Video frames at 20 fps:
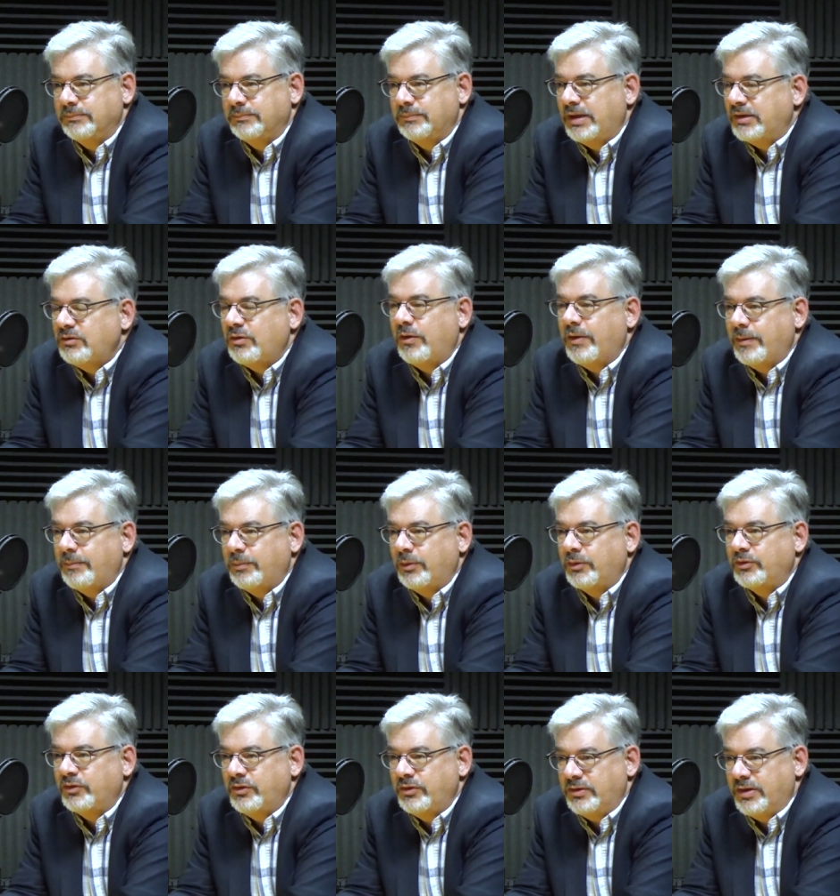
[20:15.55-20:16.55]
That's all that
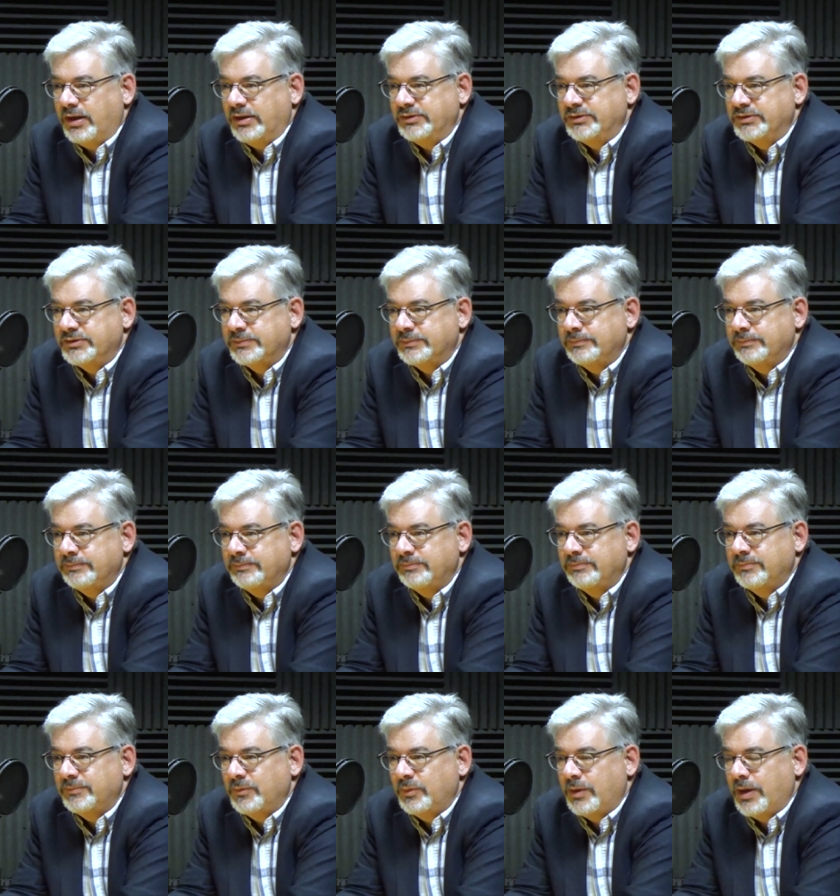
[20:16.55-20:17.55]
person does.
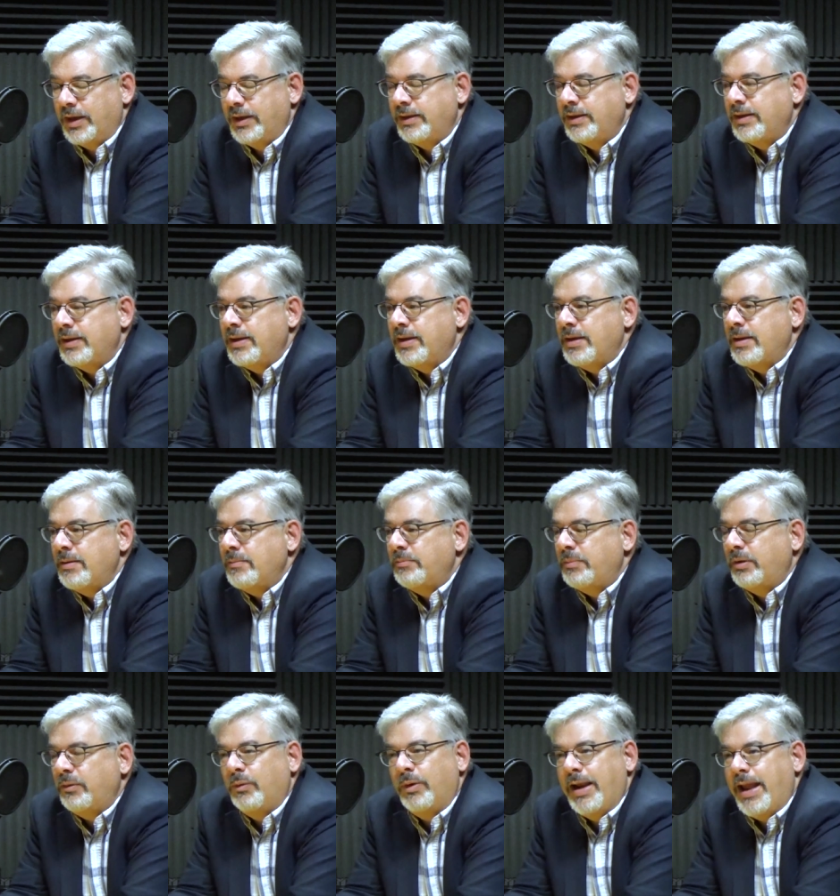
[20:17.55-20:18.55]
Mm-hmm. Okay,
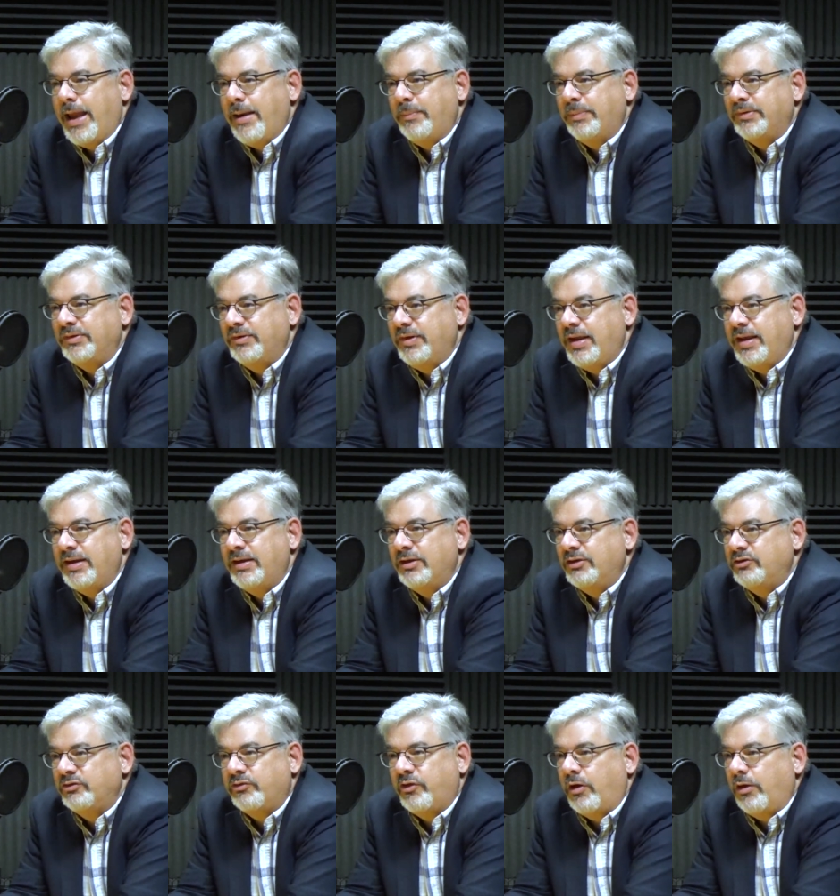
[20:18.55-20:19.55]
but what happens then
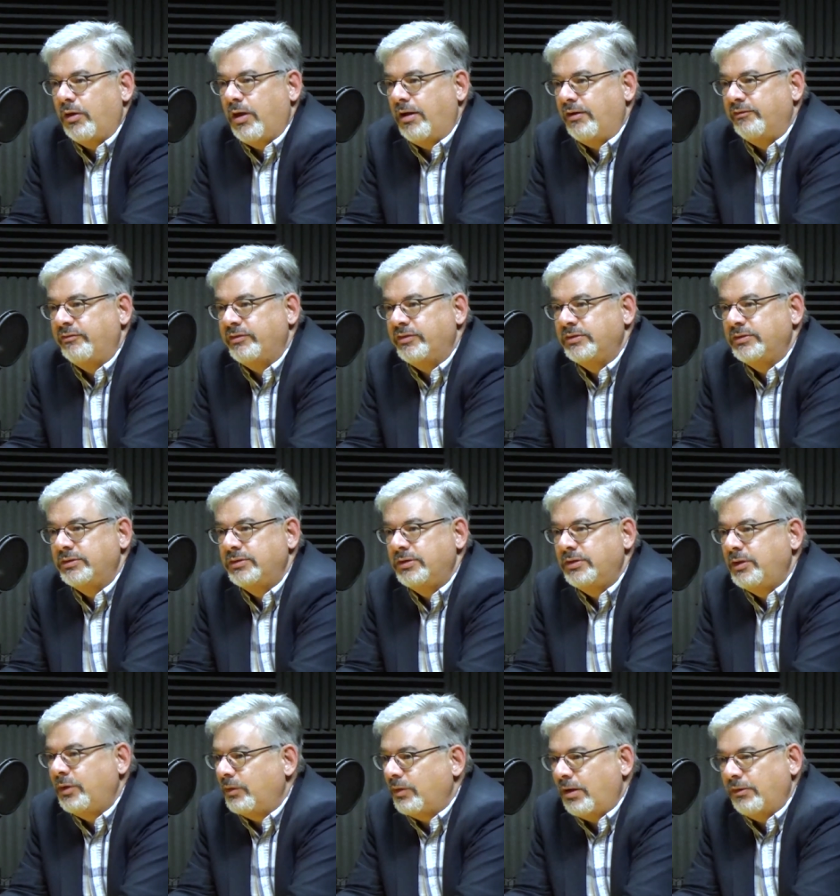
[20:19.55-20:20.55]
is fall off.
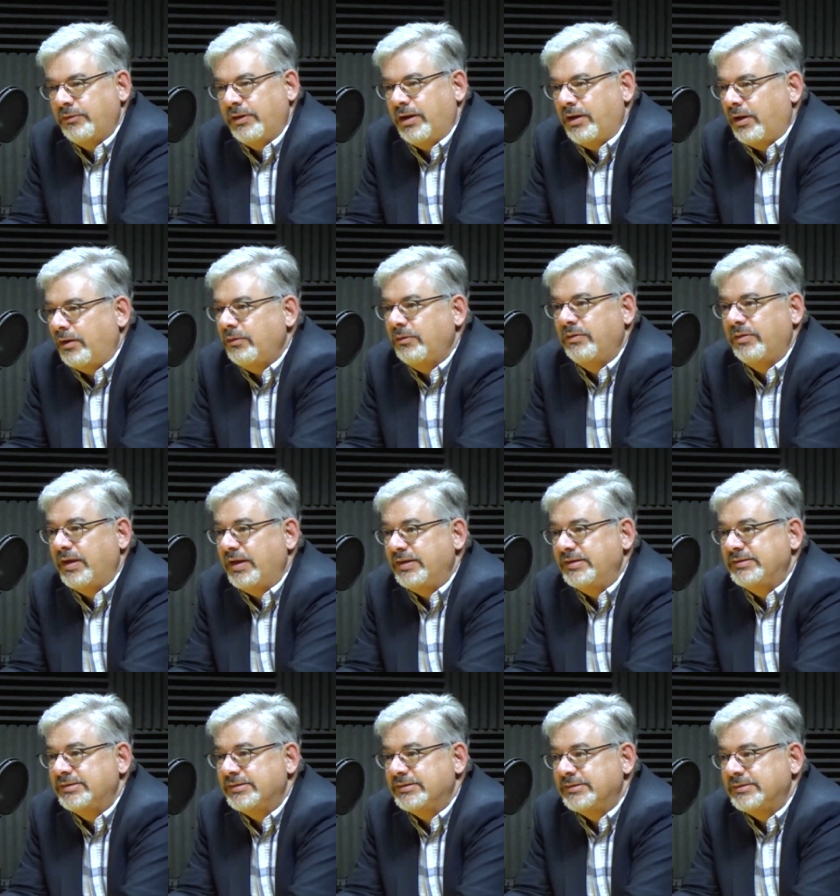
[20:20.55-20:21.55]
You know, other
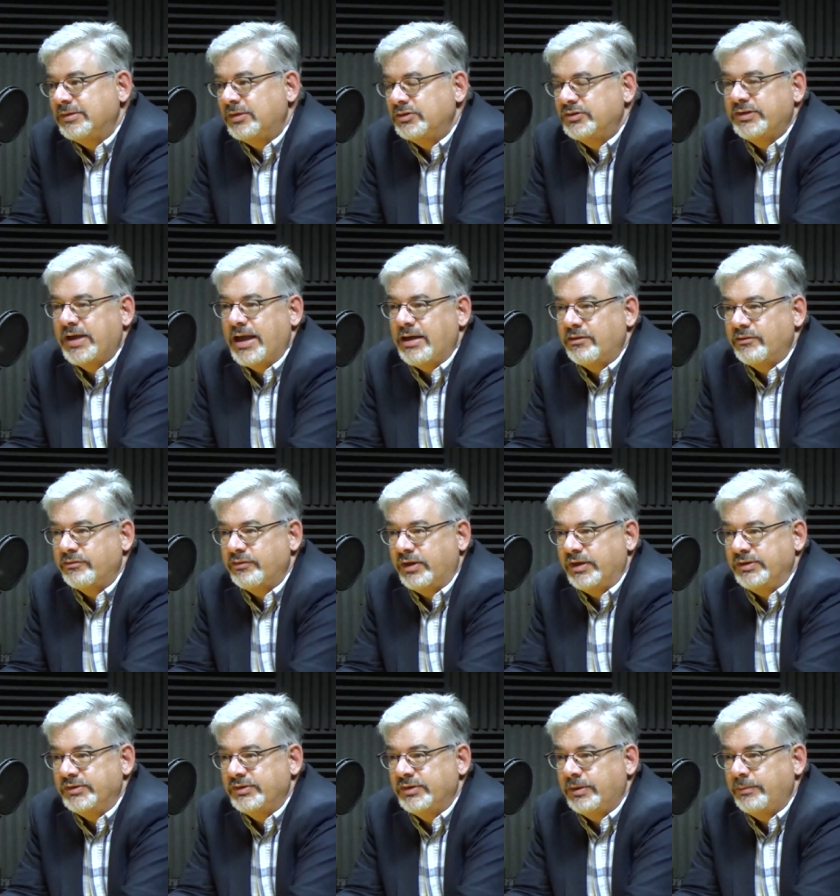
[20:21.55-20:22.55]
things are
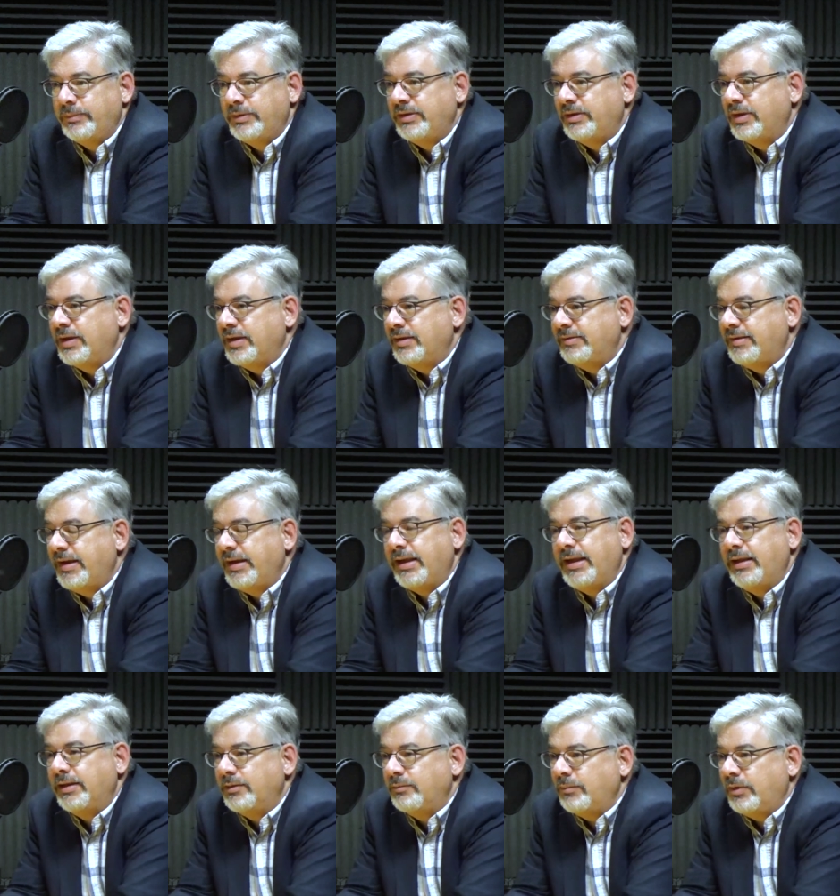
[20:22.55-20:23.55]
sacrificed. I mean, take
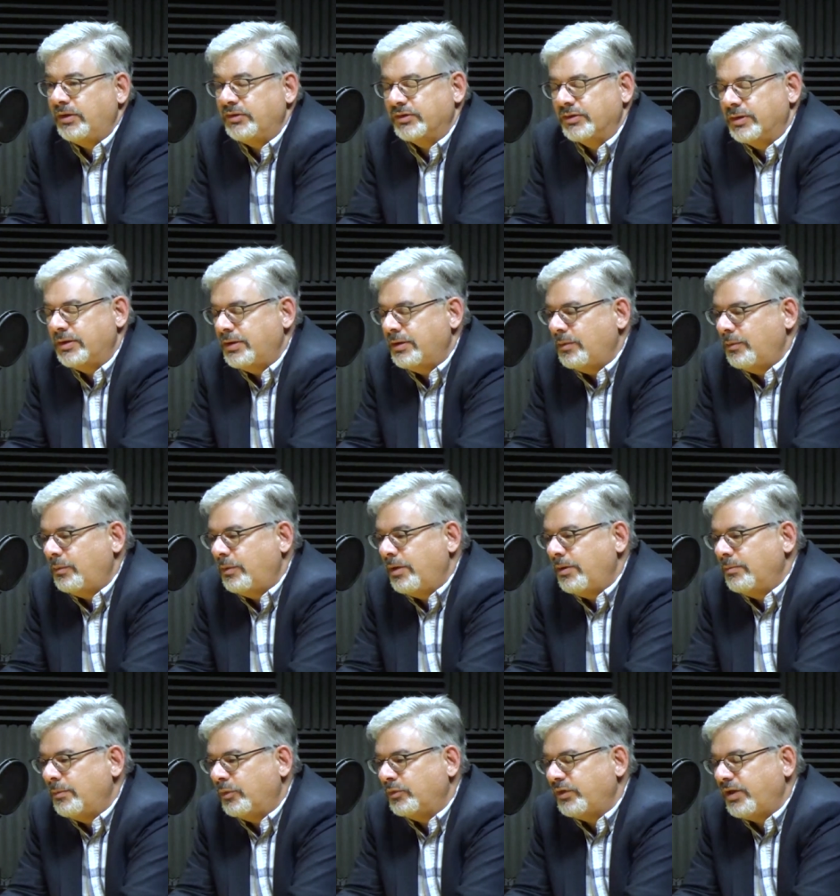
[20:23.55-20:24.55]
Elon Musk one of
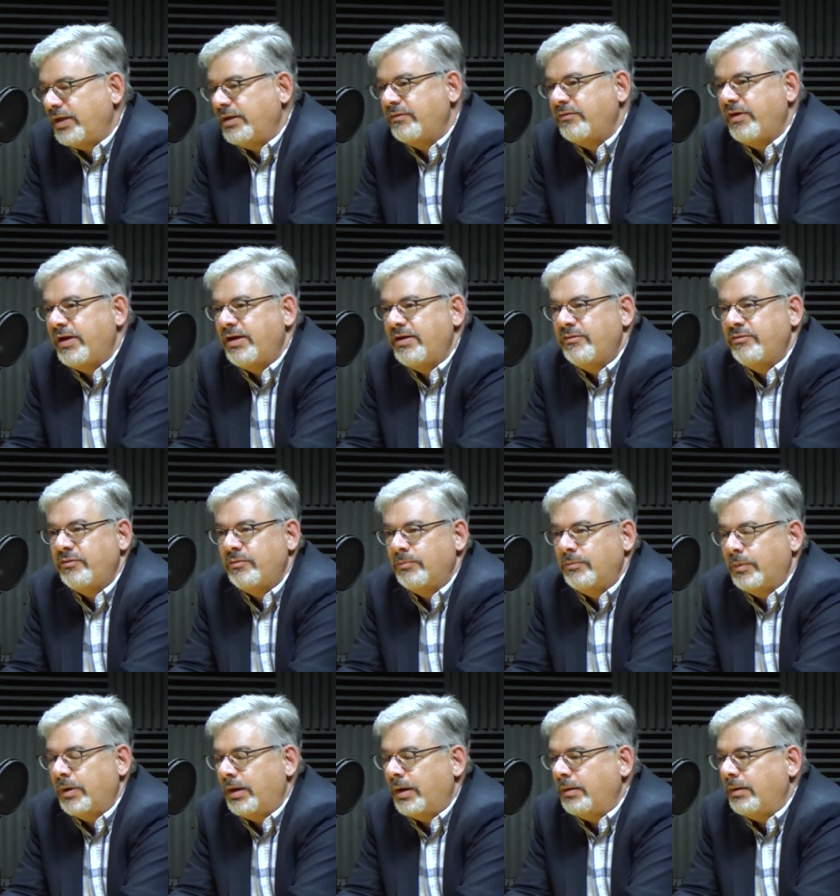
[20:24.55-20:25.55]
the most innovative,
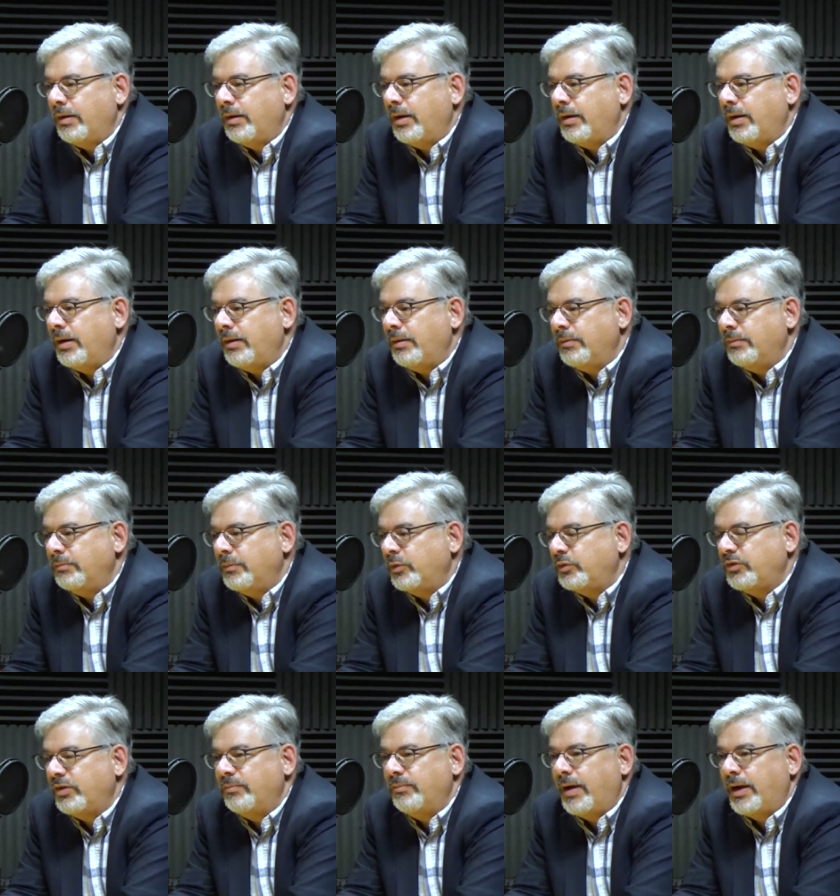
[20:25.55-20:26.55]
uh,
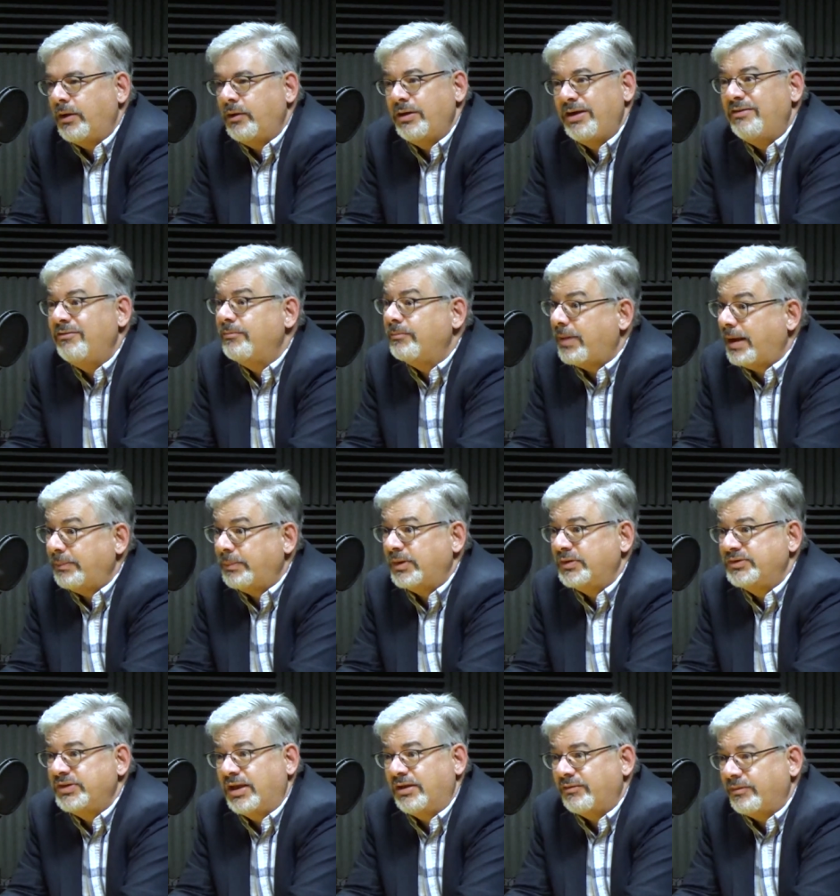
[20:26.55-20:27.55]
most admired even by
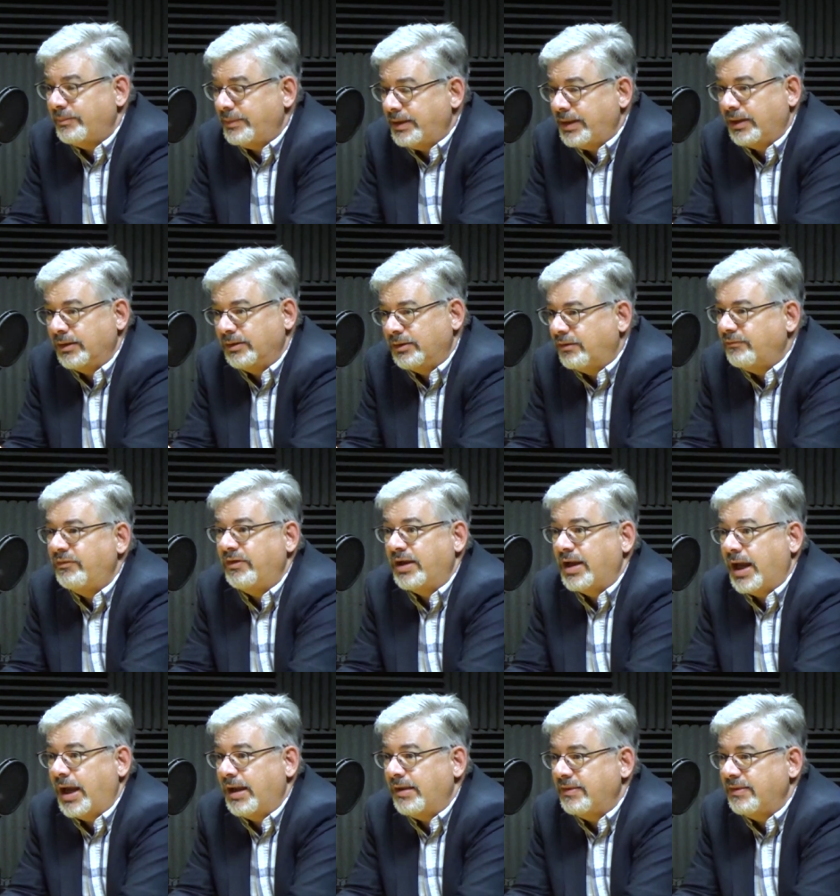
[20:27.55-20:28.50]
myself. I mean, I love the guy.